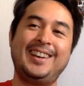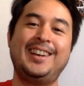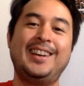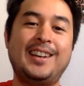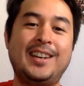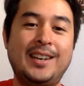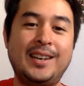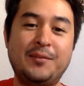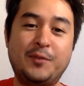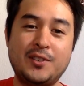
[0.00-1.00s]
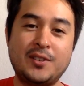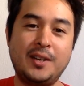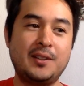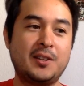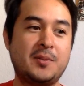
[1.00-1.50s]
If there's any
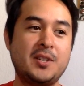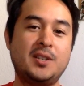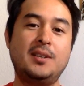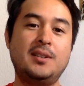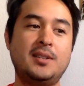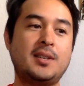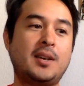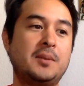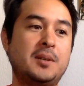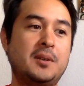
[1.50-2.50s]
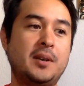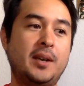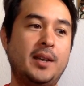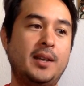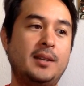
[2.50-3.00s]
other questions, I will go ahead
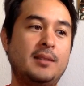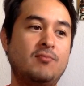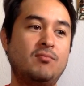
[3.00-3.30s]
and